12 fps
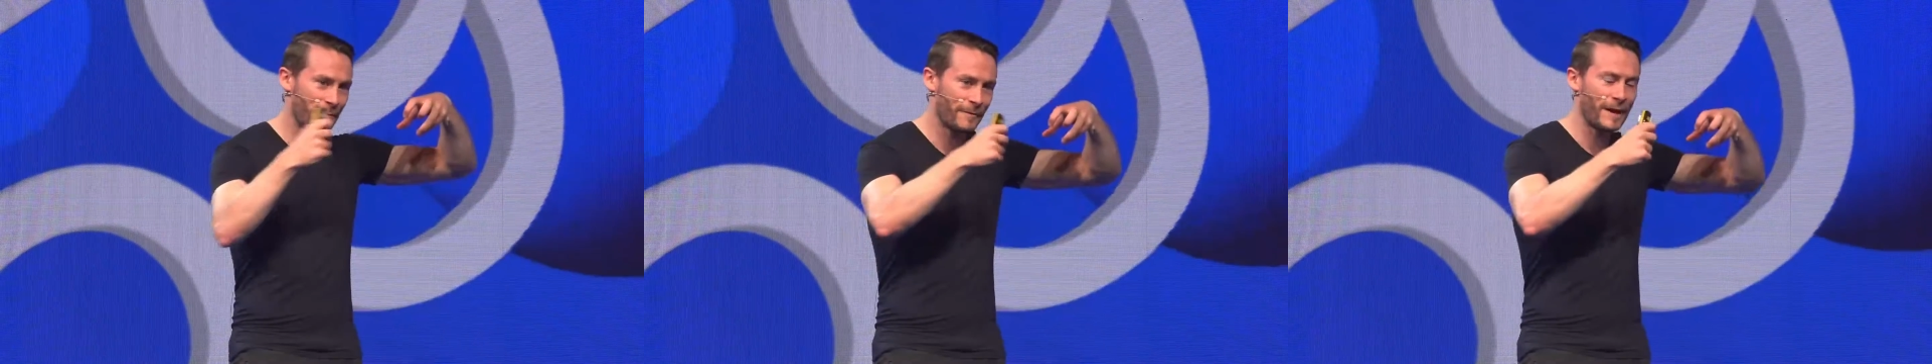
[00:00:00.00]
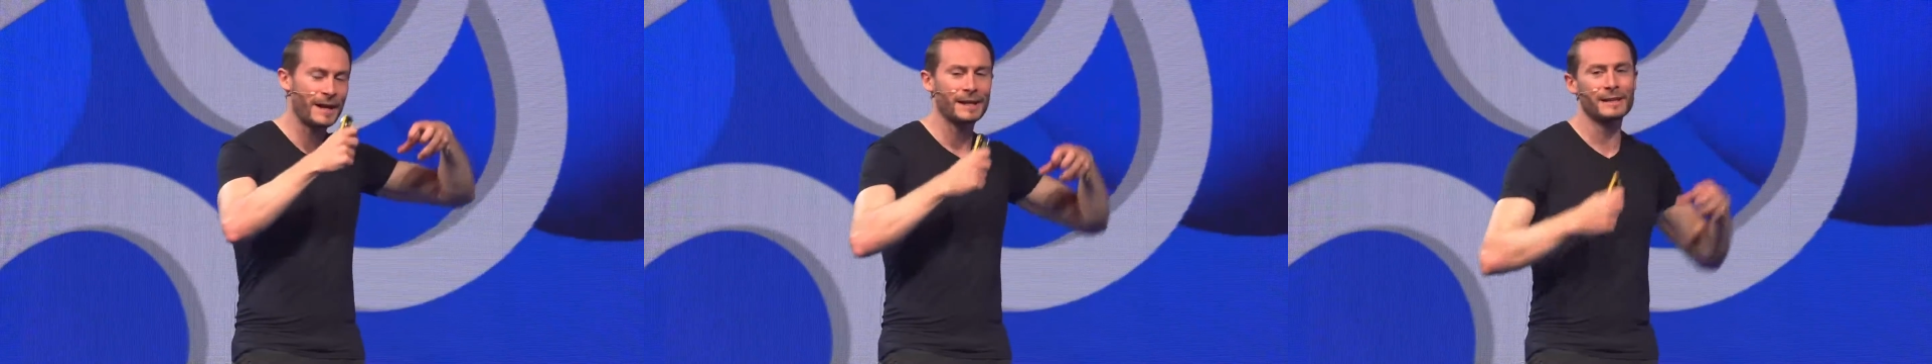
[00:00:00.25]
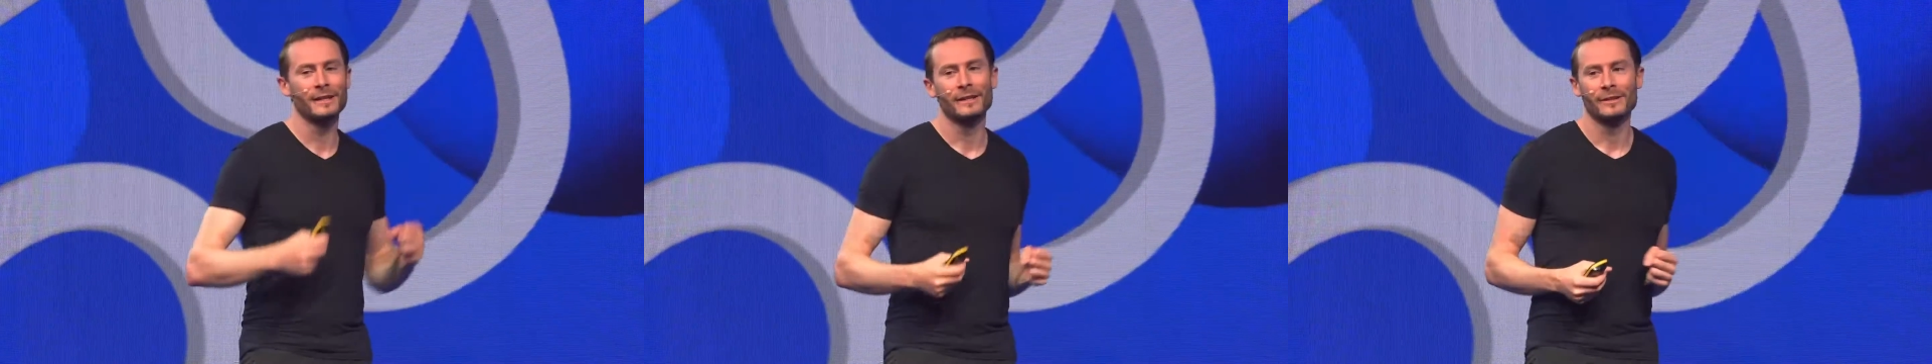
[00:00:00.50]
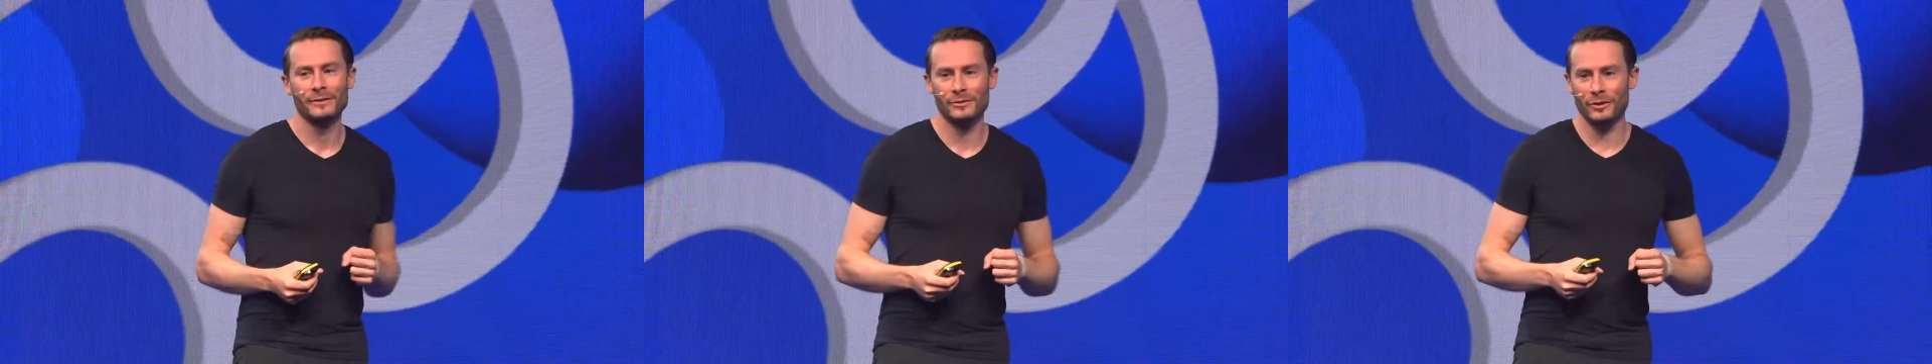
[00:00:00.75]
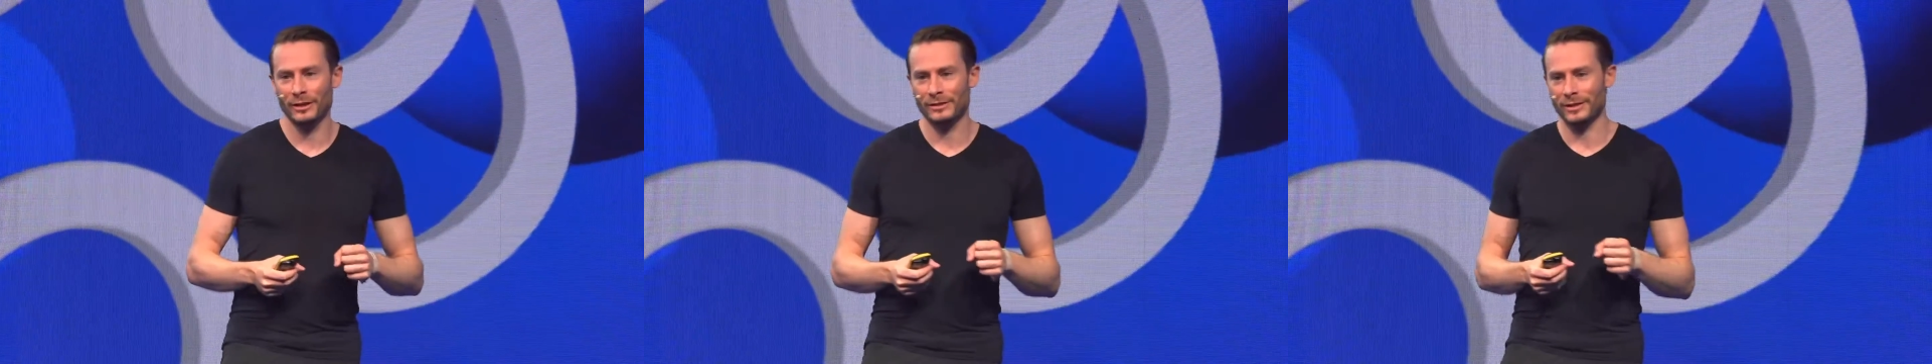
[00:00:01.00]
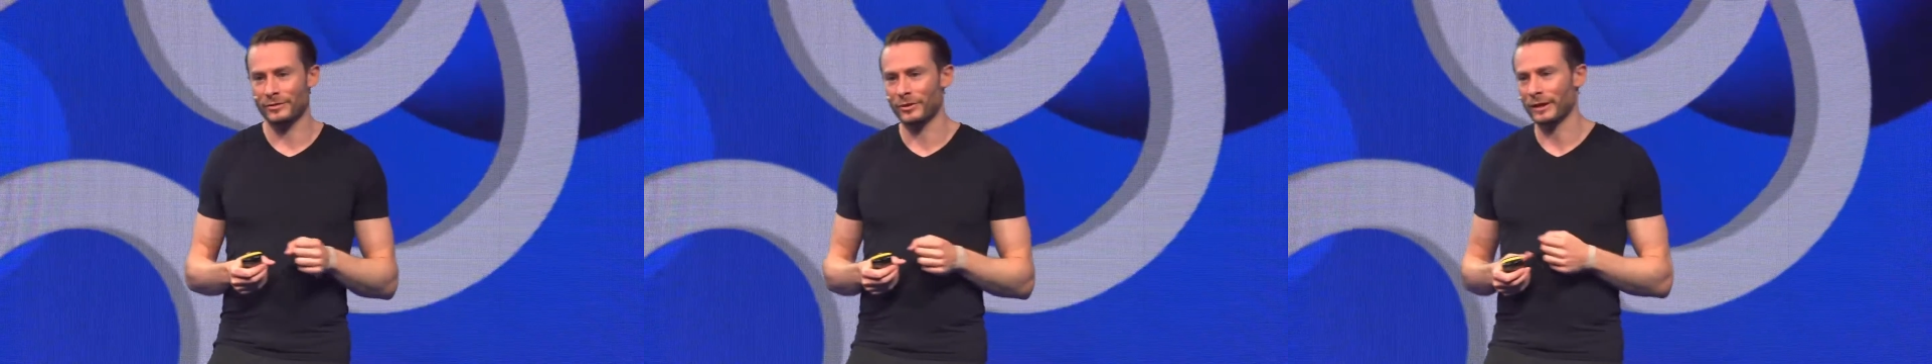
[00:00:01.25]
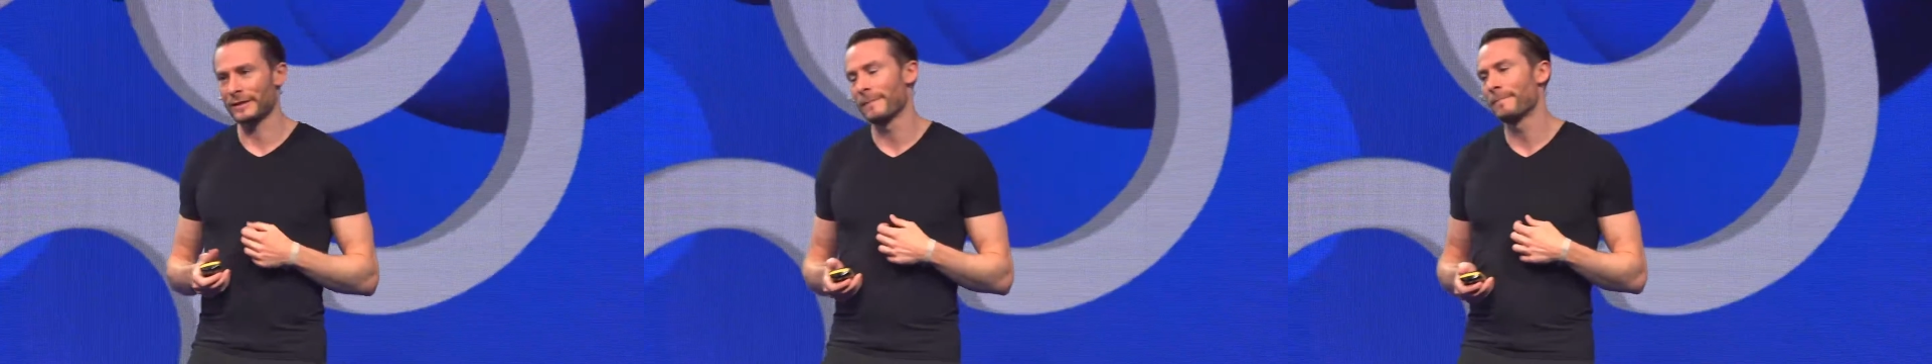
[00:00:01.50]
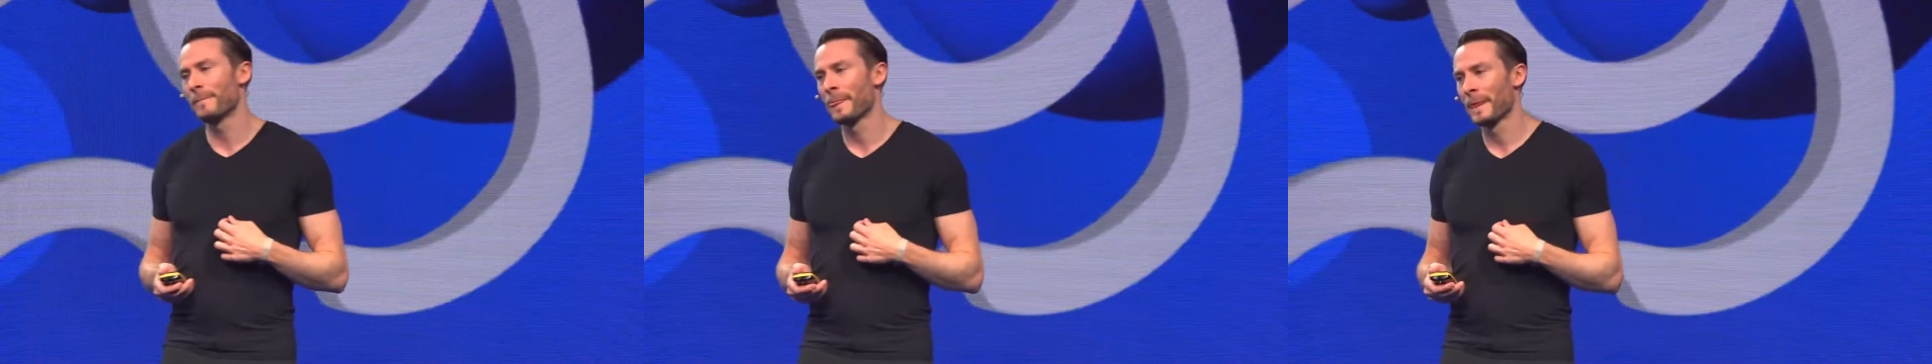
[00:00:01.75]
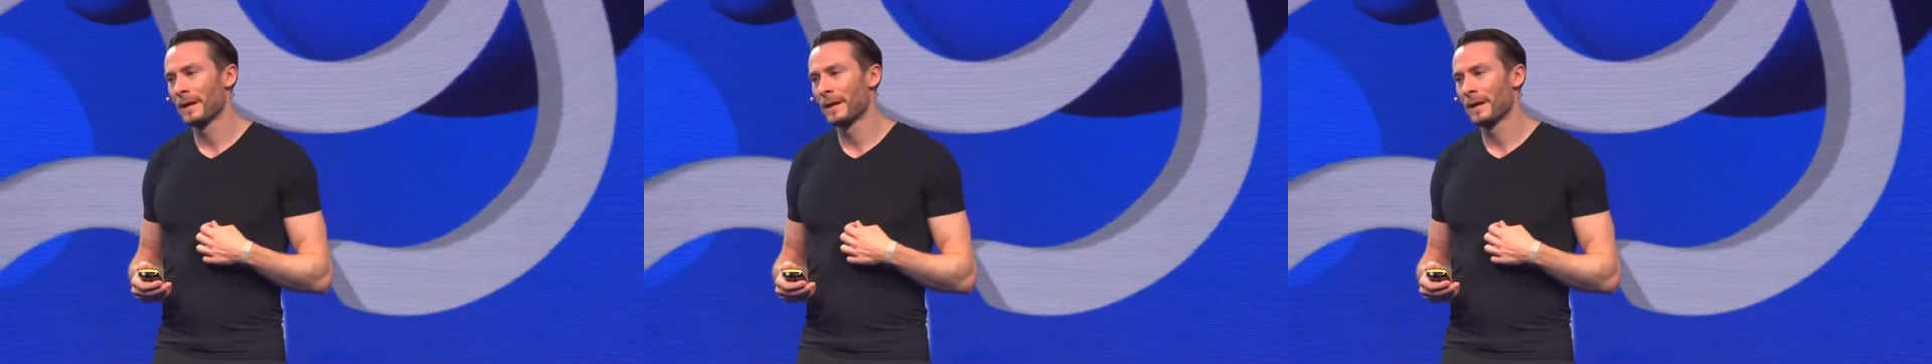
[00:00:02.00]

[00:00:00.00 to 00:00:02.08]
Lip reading: find drugs to drug them.